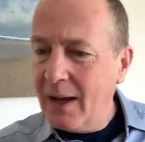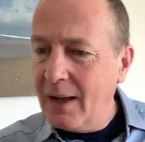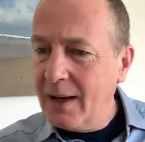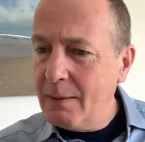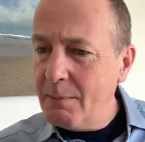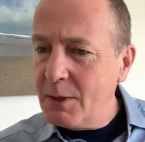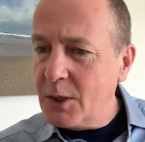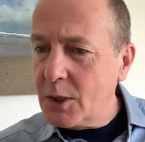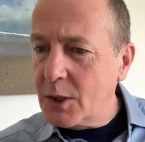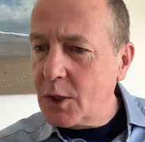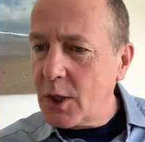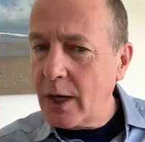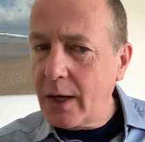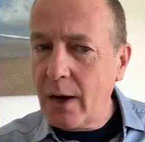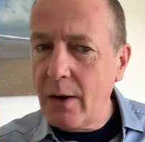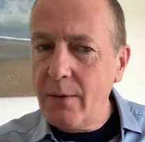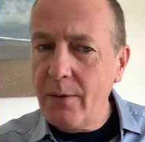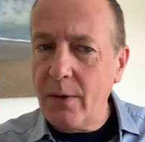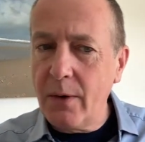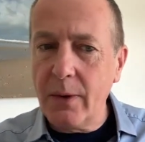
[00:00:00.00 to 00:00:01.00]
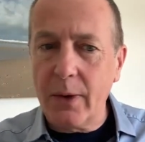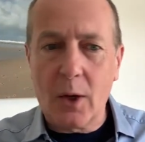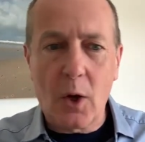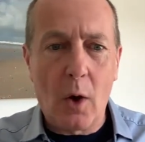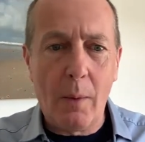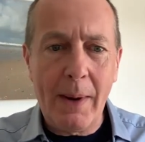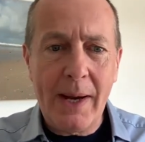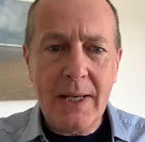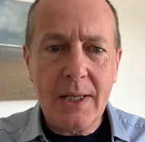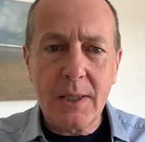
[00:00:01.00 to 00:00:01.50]
Let me just check over at the
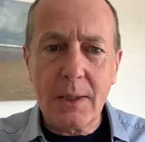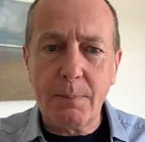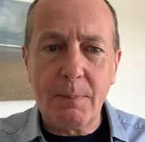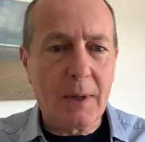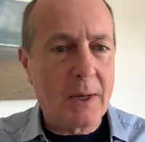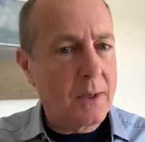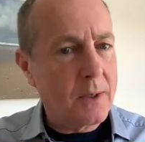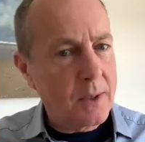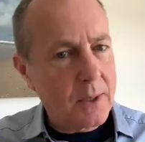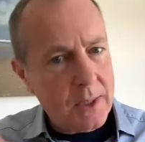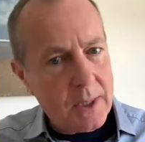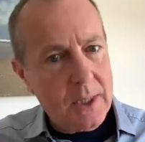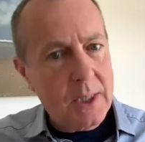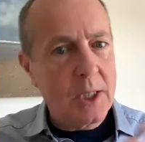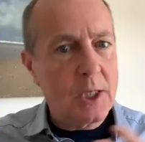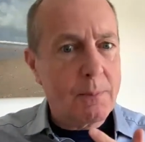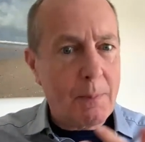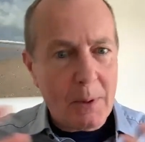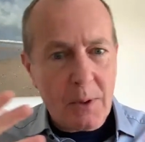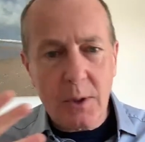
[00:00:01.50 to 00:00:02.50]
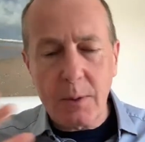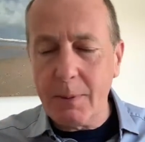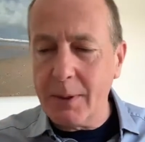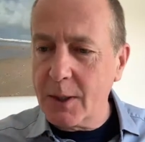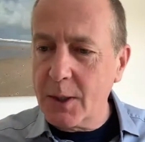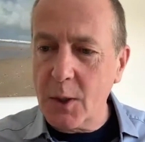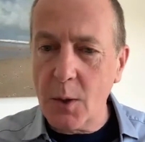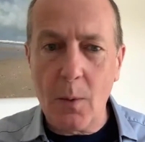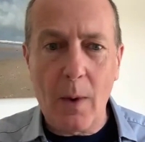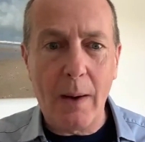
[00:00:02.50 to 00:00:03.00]
comments, because this is supposed to be
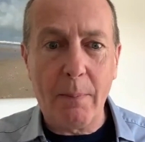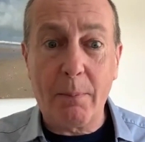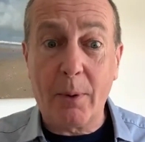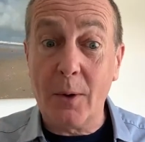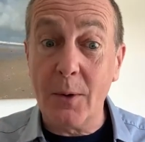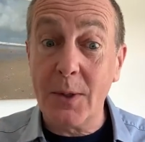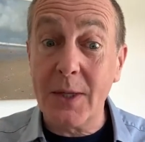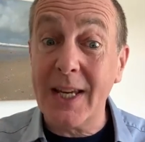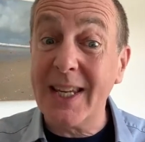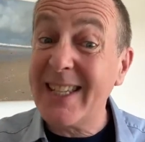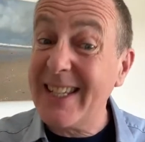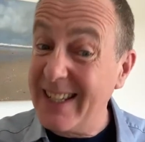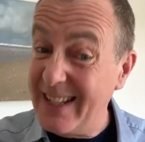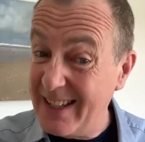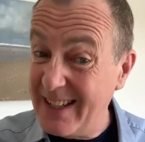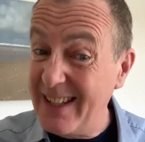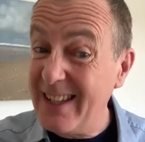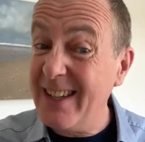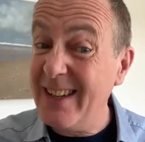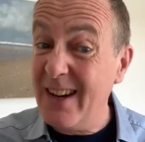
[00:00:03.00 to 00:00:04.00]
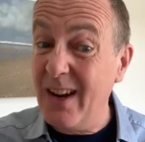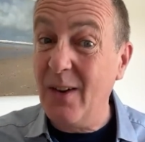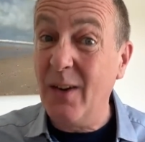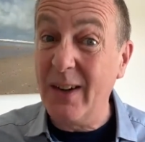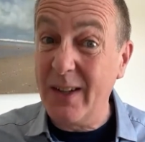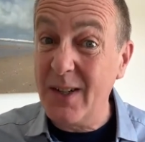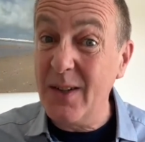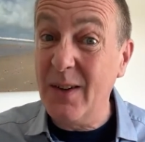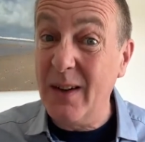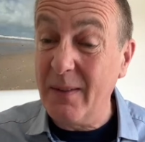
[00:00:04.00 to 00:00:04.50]
a two-way process. And, you know,
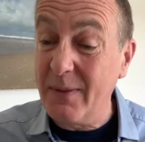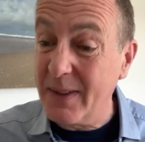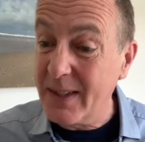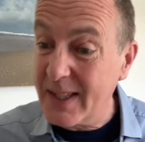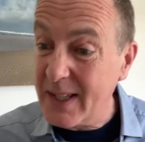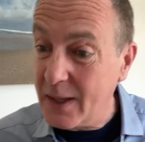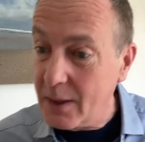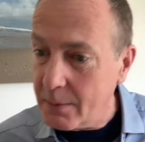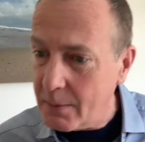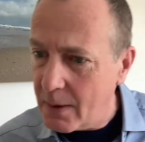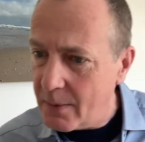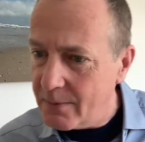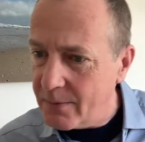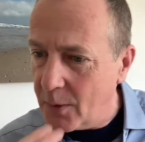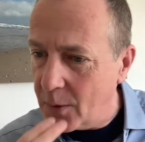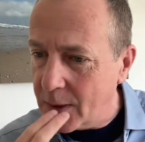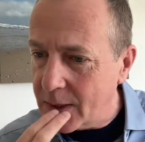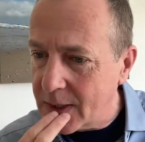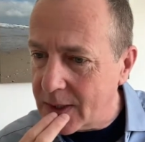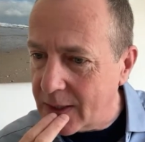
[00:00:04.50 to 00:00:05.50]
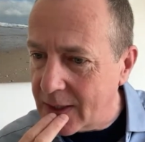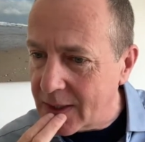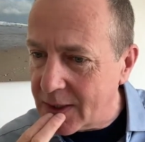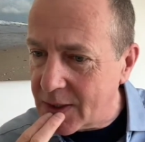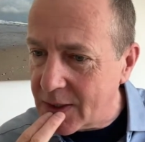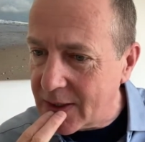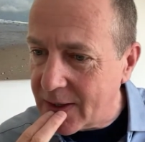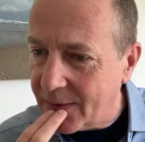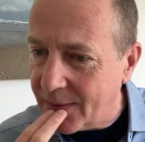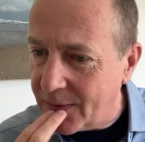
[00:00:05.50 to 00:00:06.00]
I do love the sound of my own voice. So
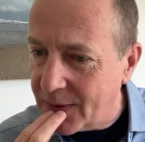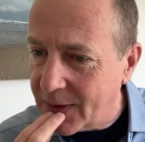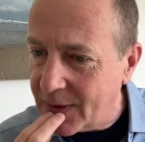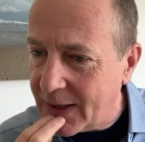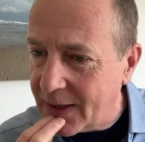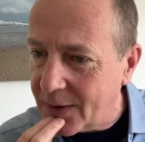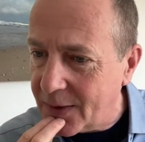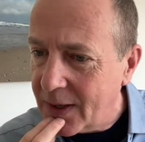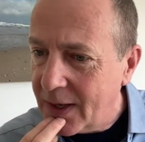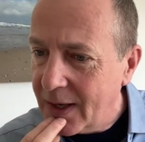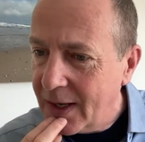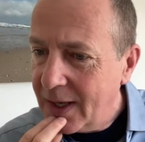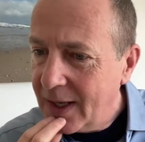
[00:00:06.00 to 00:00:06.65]
let's just have a look out.